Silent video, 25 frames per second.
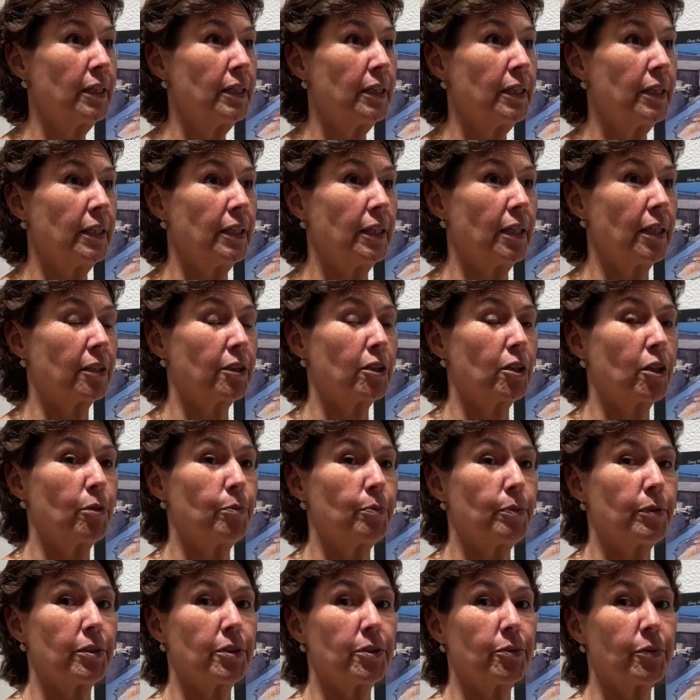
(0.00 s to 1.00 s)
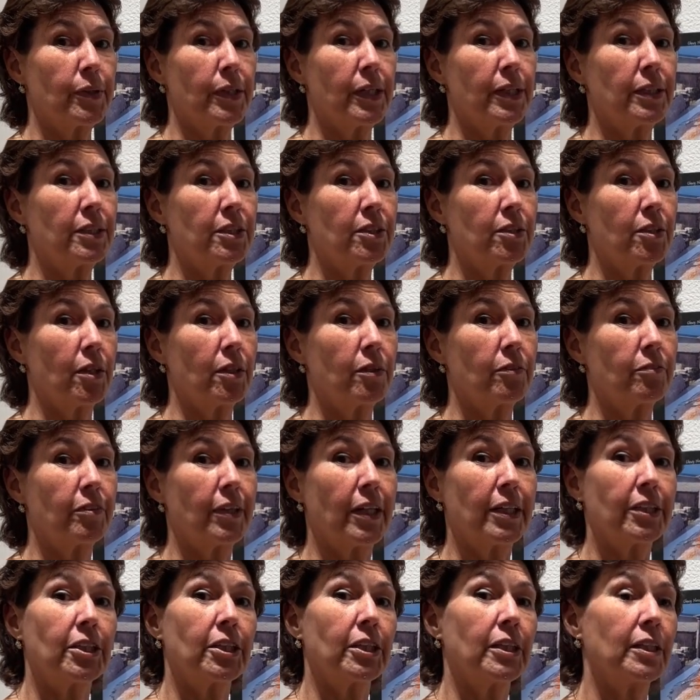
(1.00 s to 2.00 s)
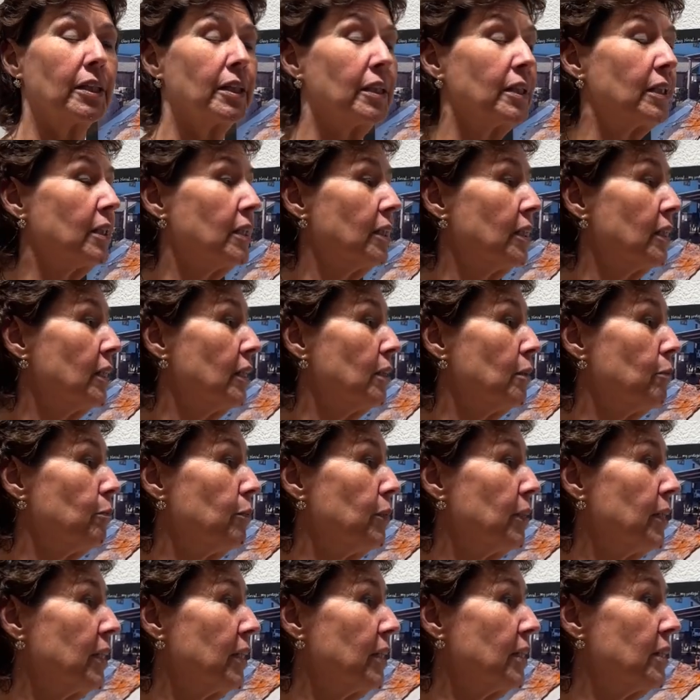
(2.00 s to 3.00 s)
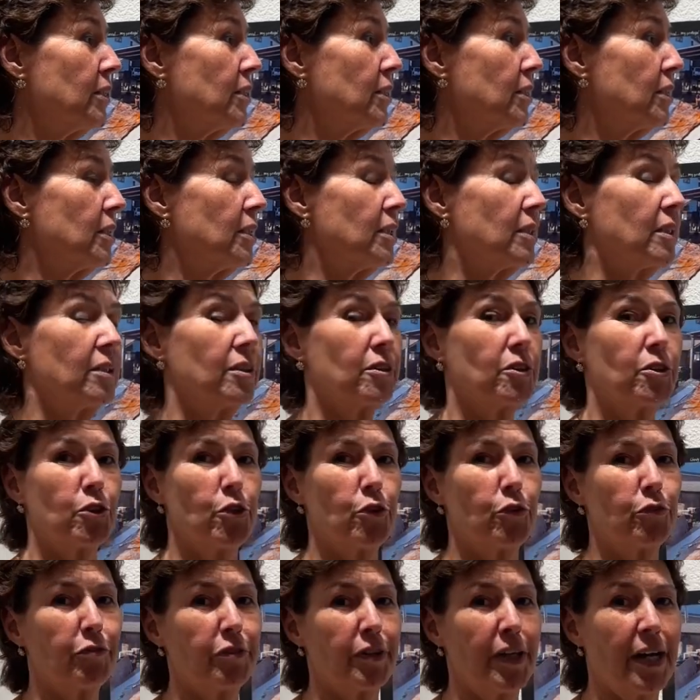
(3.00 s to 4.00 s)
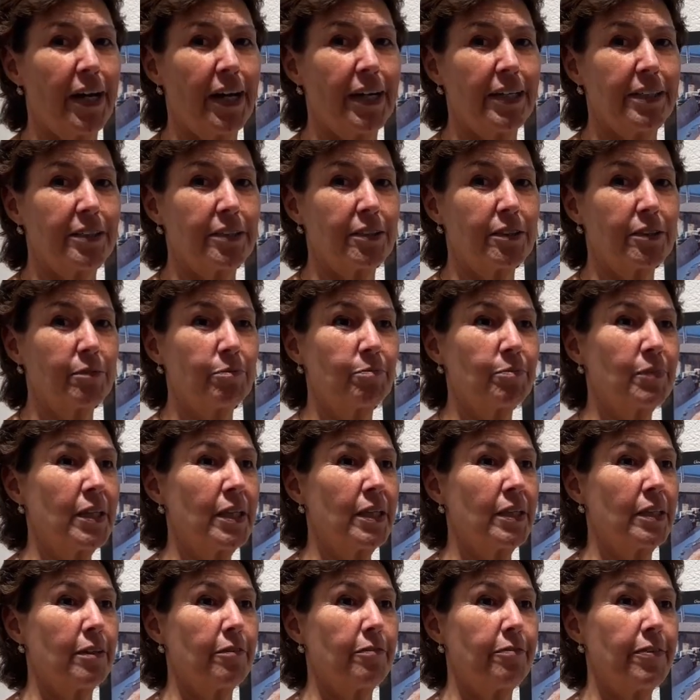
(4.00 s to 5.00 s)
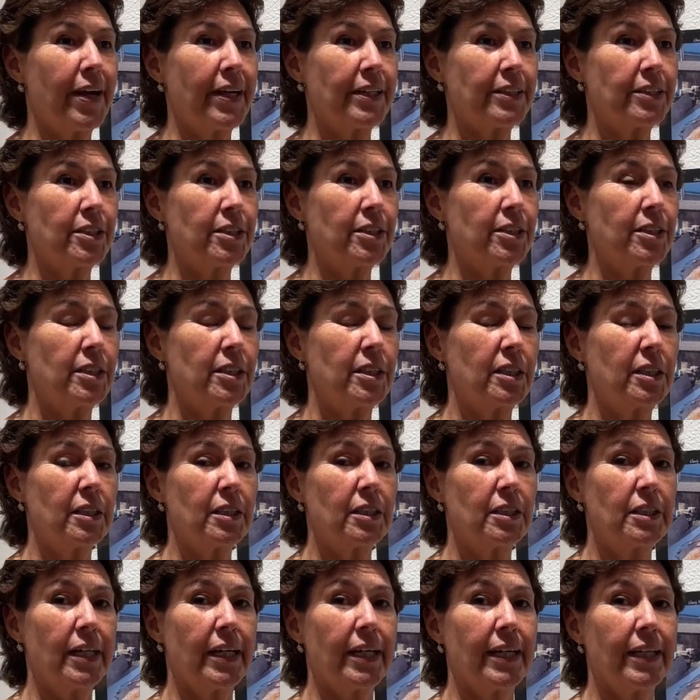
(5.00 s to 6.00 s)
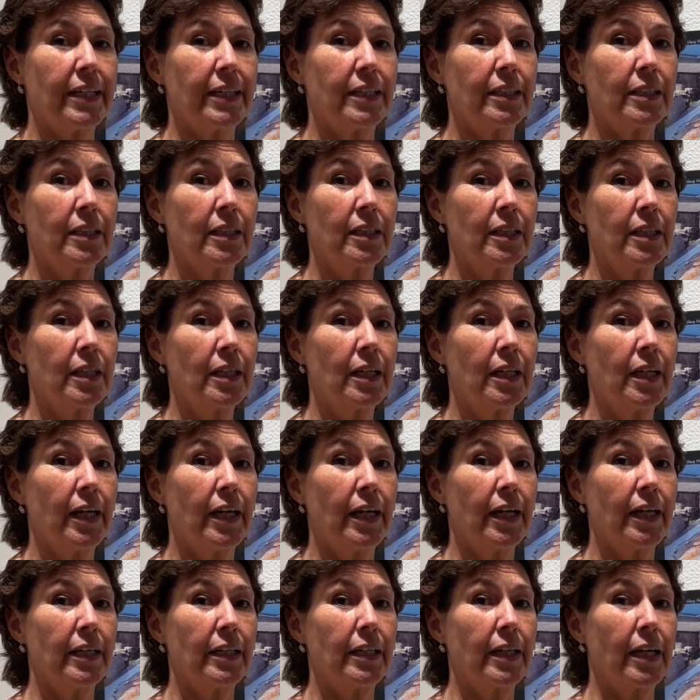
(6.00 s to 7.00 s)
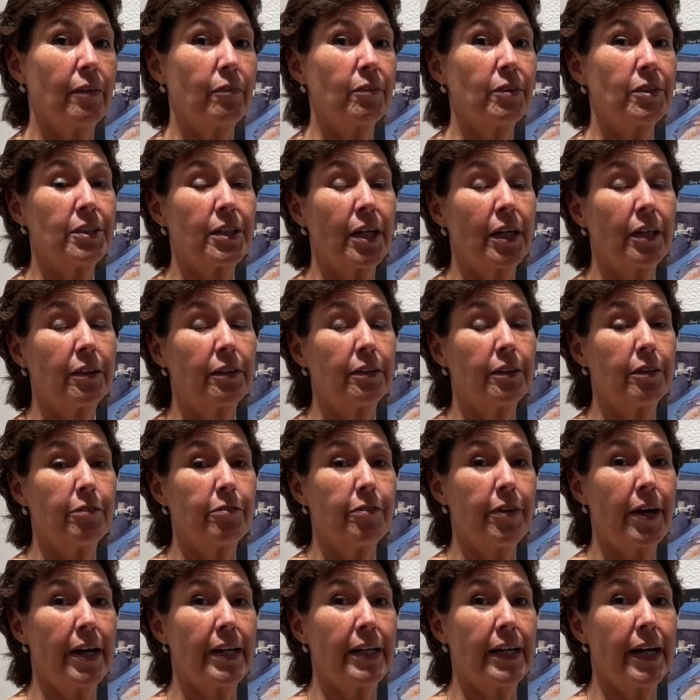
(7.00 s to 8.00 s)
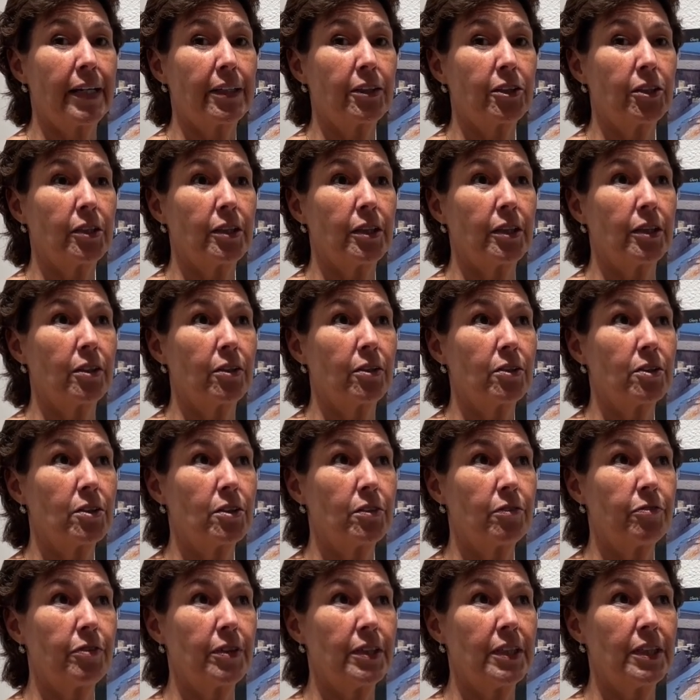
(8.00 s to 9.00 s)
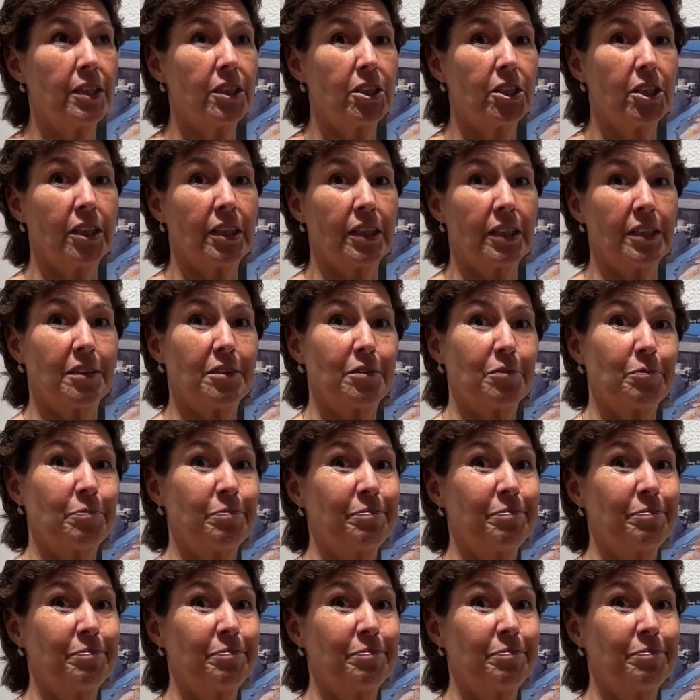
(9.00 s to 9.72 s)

In October is when I start fleshing because there's no flies, the fat's easy to contain, and I recycle the fat. Actually, it goes to feeding chickens.